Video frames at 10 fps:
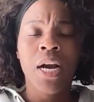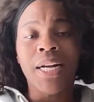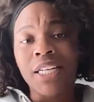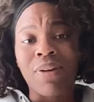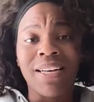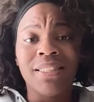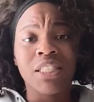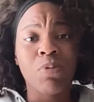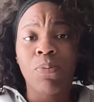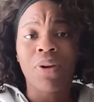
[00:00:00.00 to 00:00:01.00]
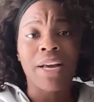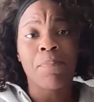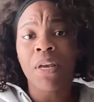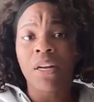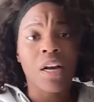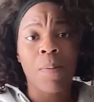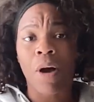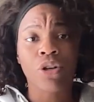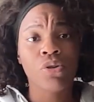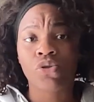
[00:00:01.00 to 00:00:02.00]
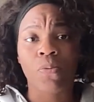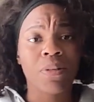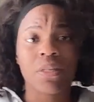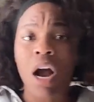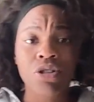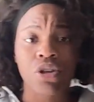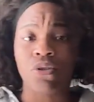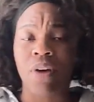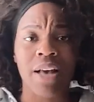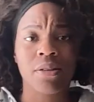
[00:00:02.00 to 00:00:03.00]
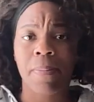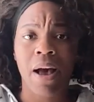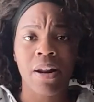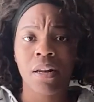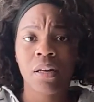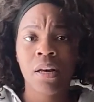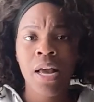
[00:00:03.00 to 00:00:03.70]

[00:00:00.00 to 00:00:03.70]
And that's why He sends people like me to come on YouTube and talk to you guys about it.